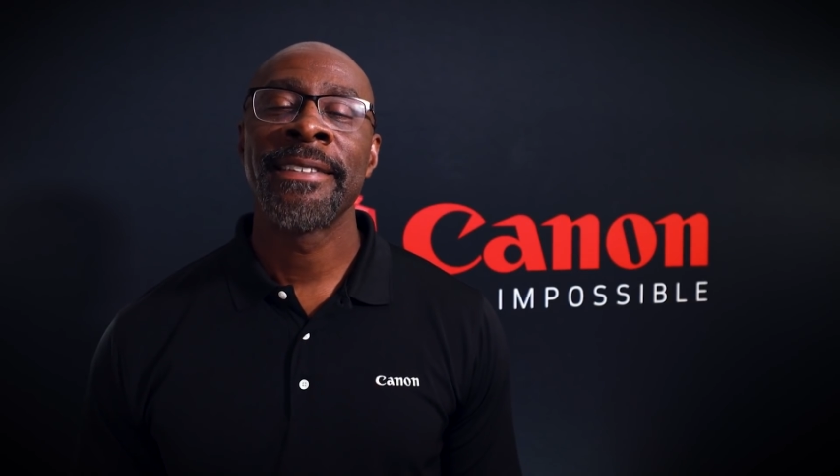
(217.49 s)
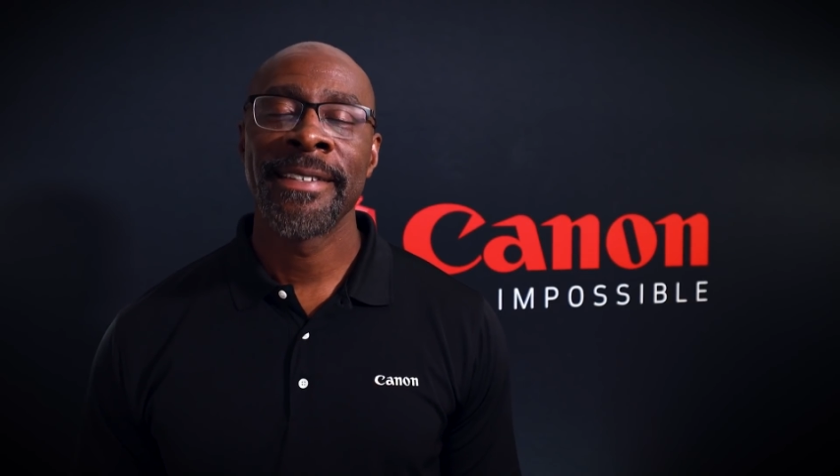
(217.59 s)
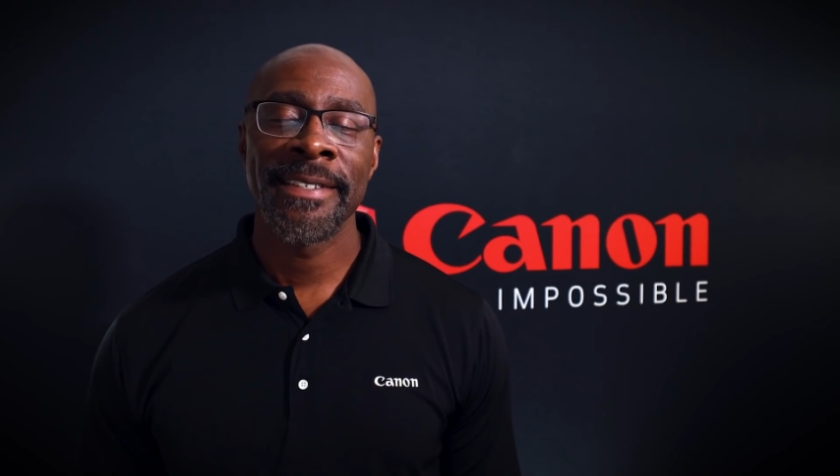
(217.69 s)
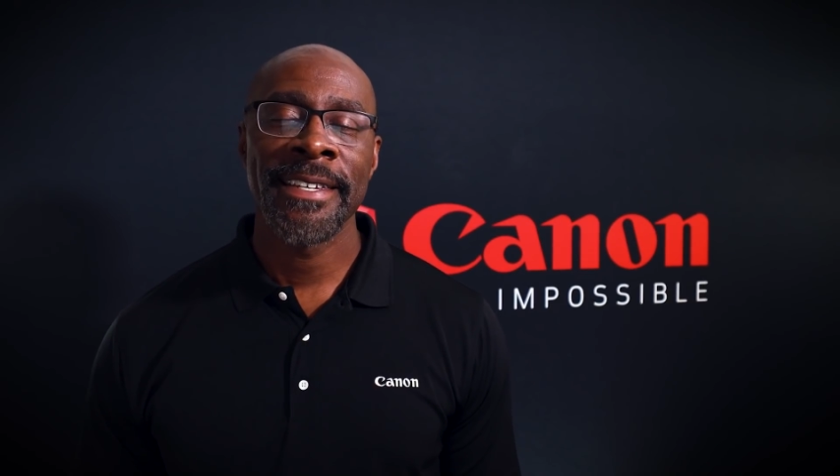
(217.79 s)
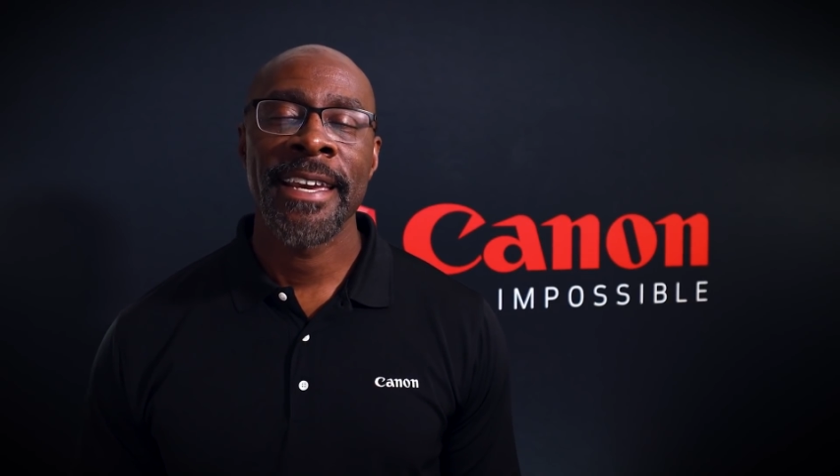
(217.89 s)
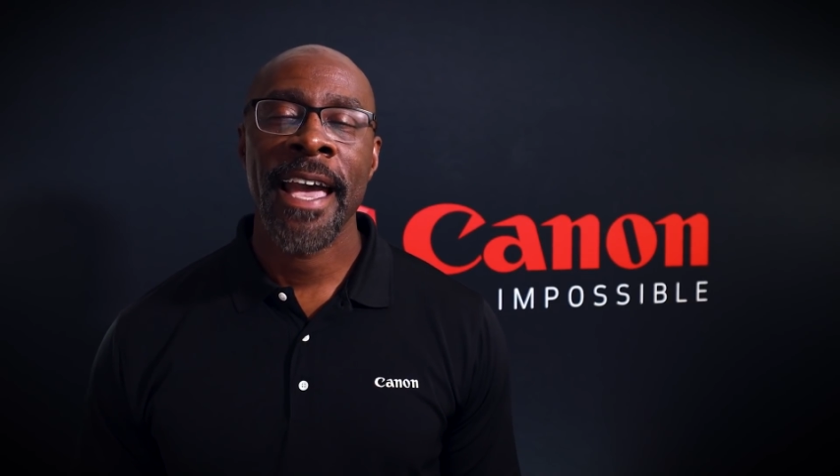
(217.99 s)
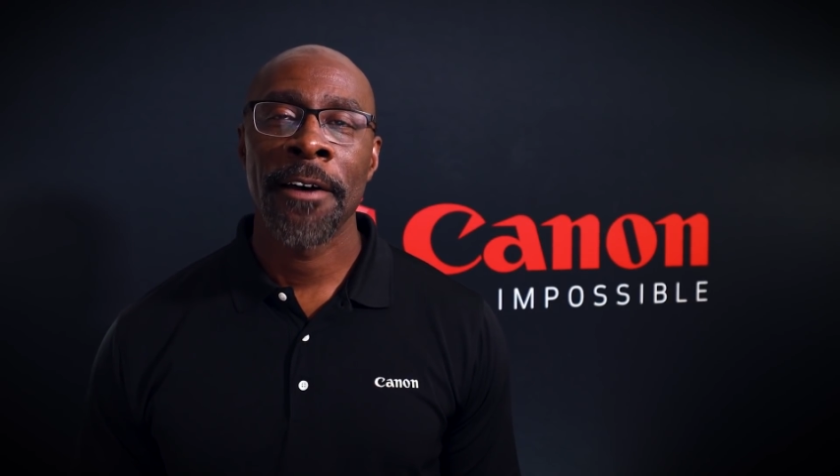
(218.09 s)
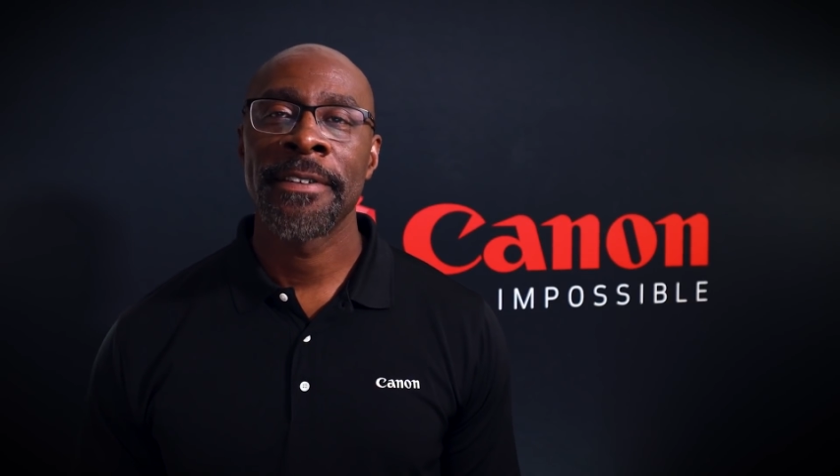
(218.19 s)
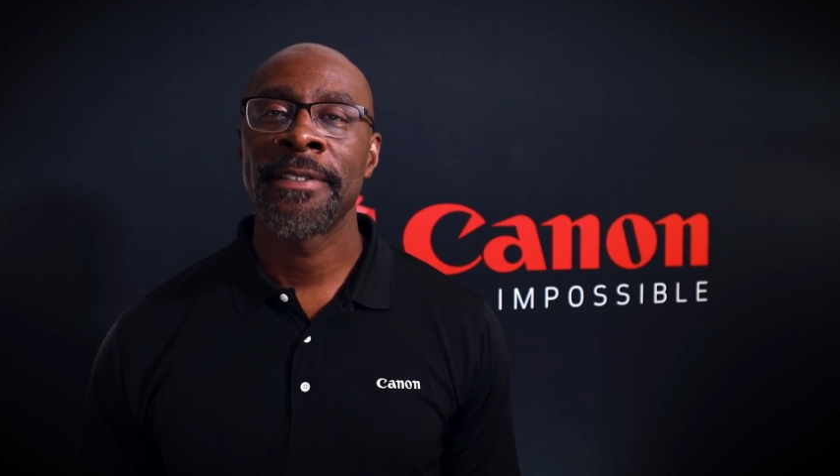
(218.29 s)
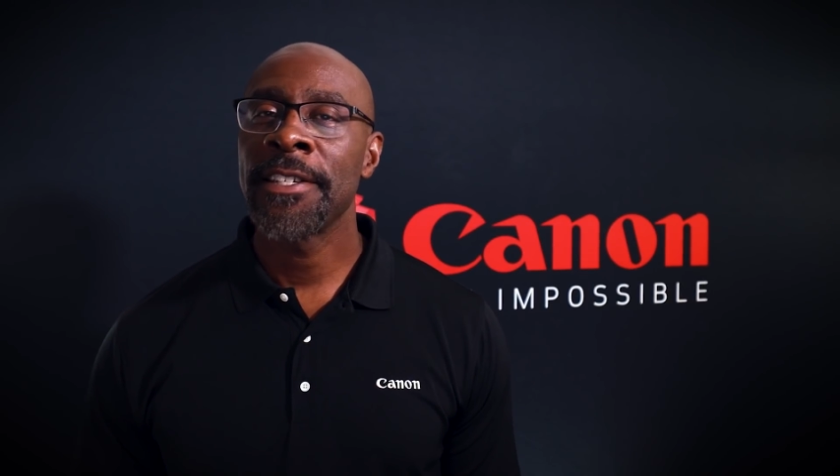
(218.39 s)
to see how
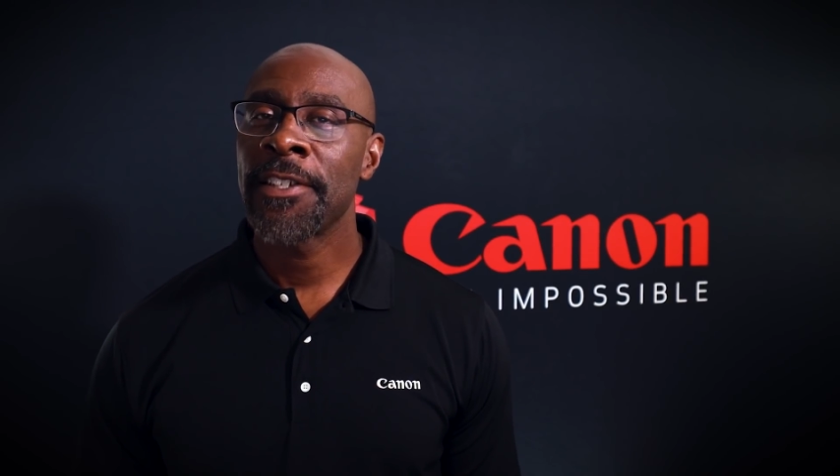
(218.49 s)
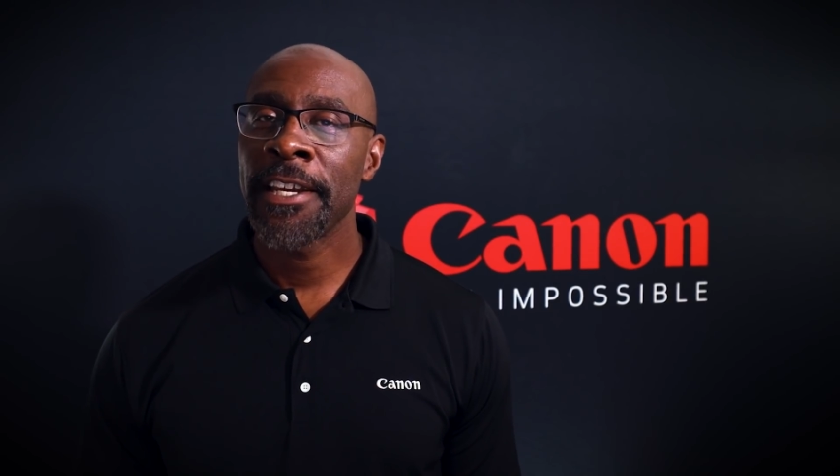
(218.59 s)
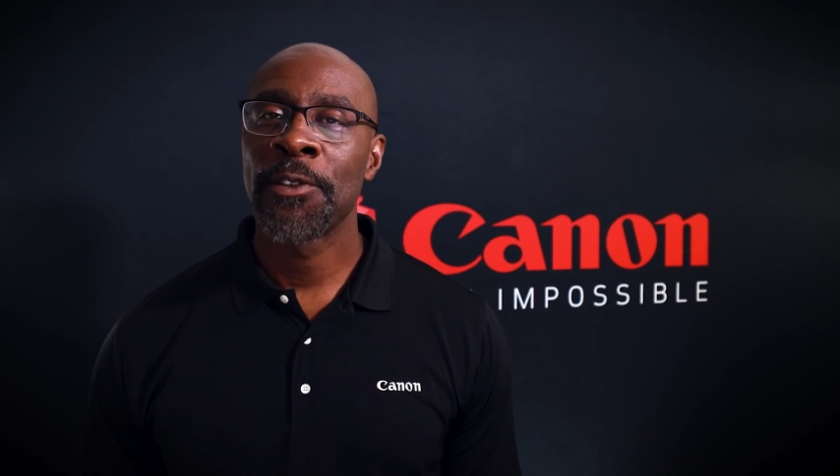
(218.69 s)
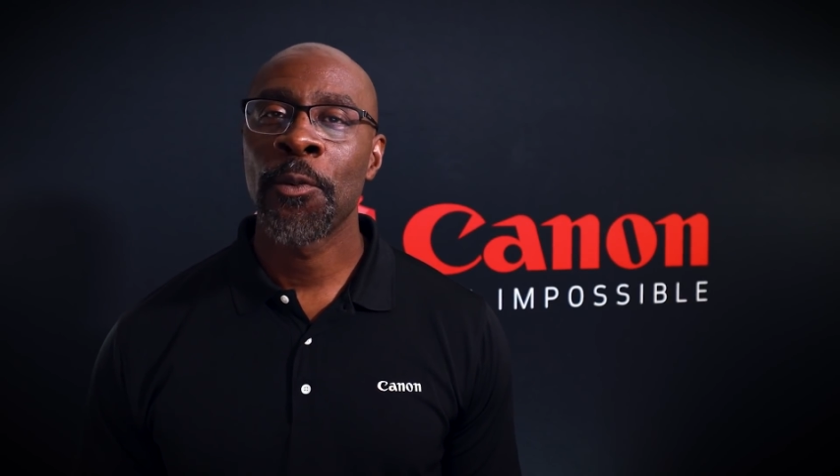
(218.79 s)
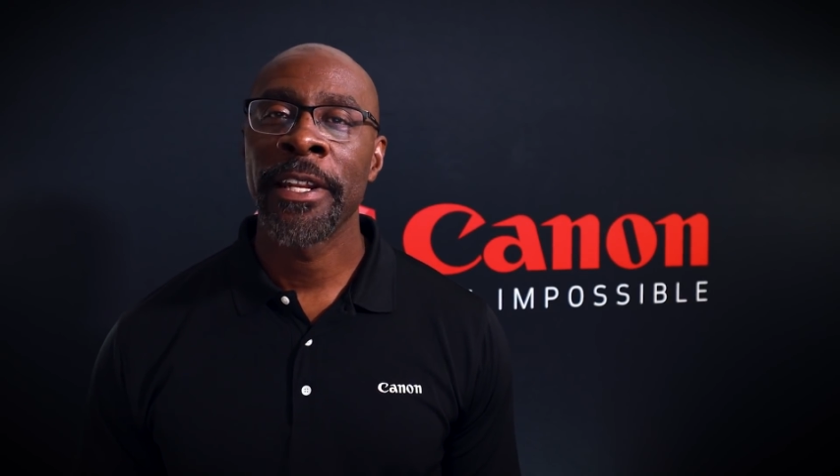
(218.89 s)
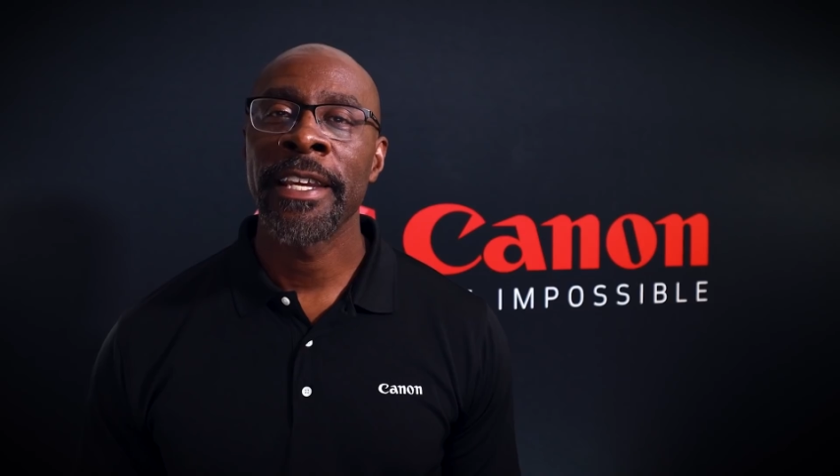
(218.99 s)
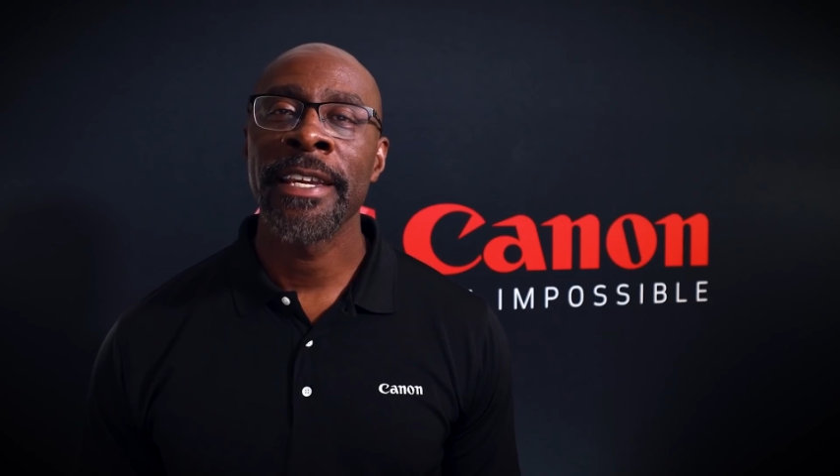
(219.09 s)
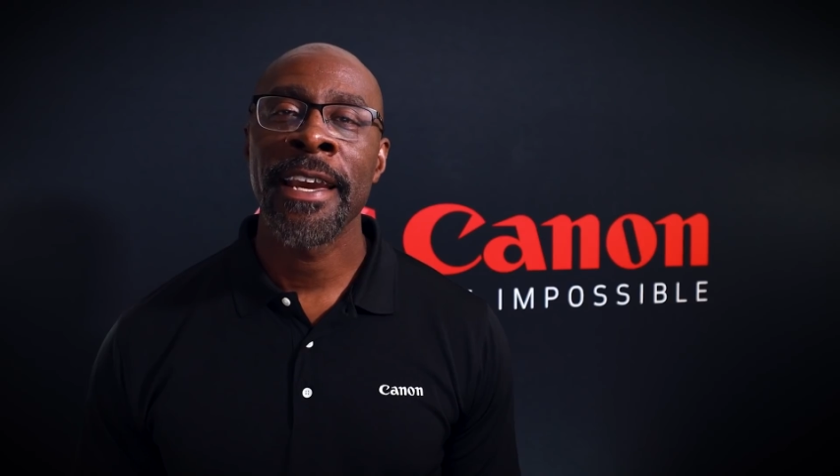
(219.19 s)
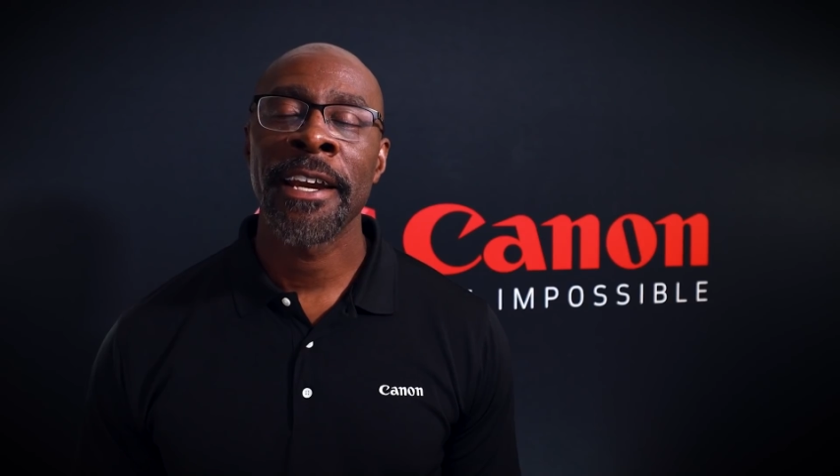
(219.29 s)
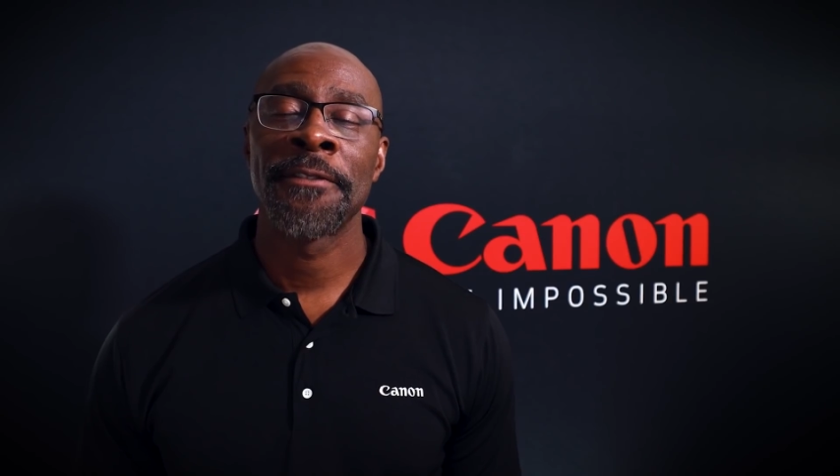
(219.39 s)
the
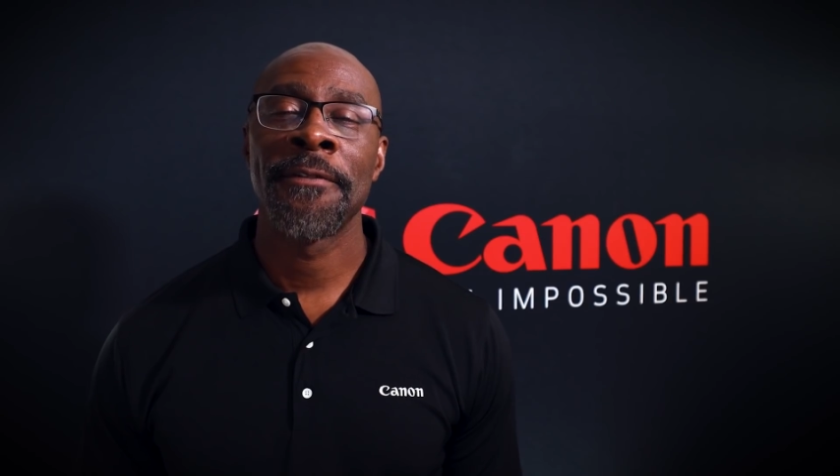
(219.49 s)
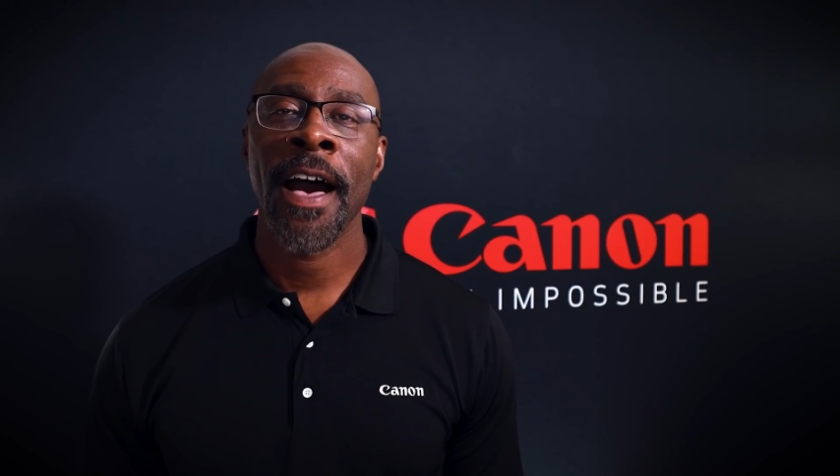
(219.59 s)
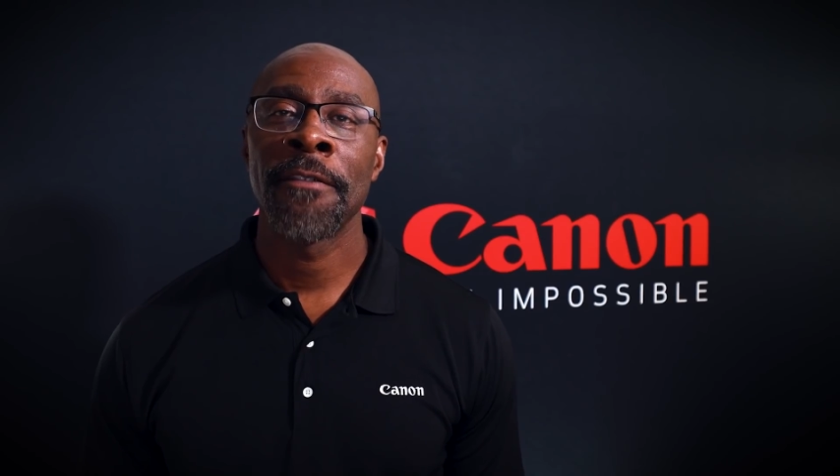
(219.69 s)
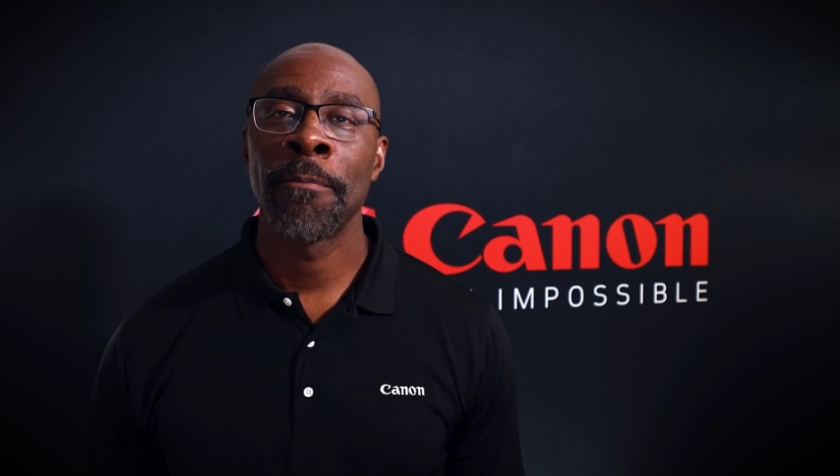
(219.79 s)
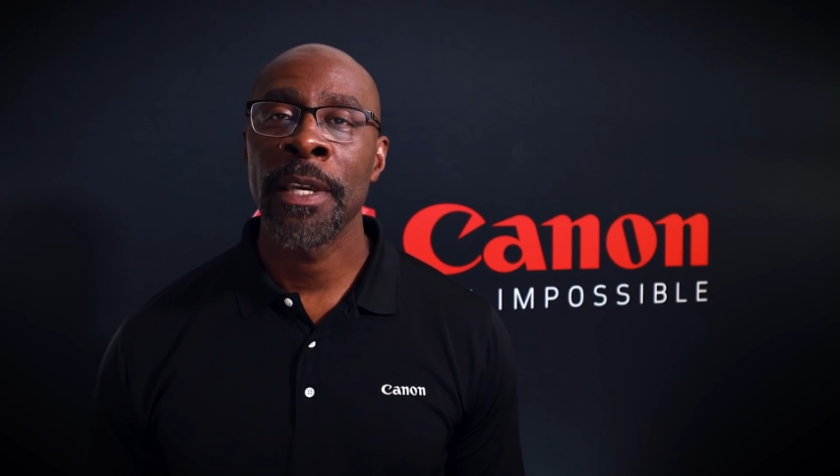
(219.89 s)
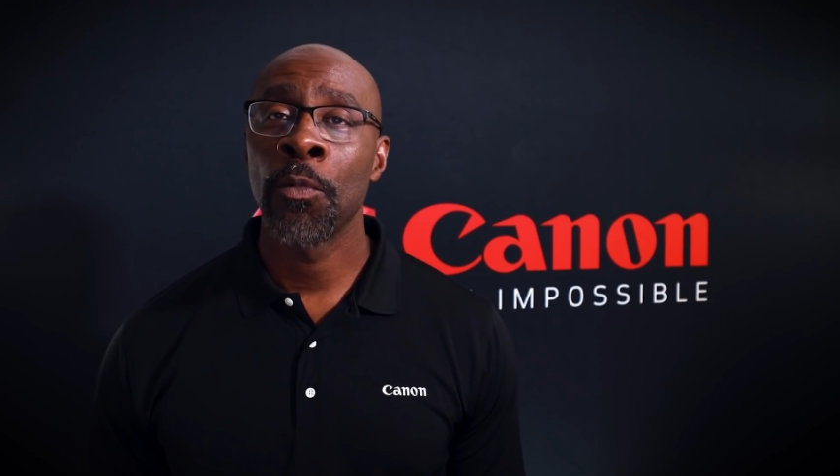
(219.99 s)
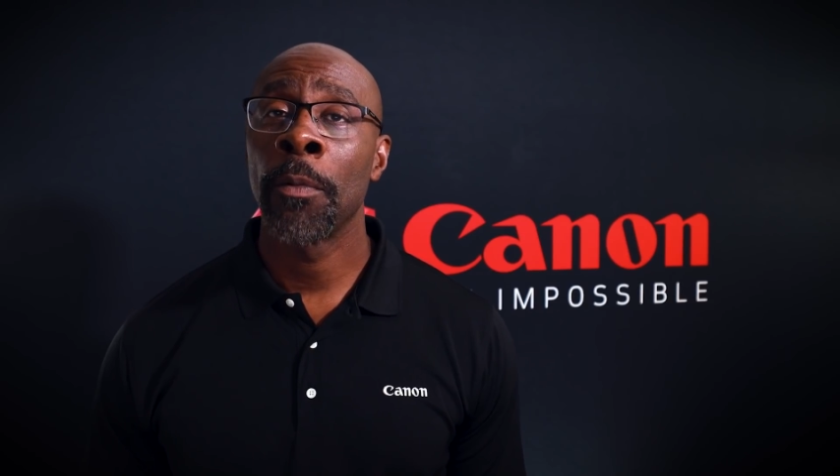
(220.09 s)
CJ20EX5B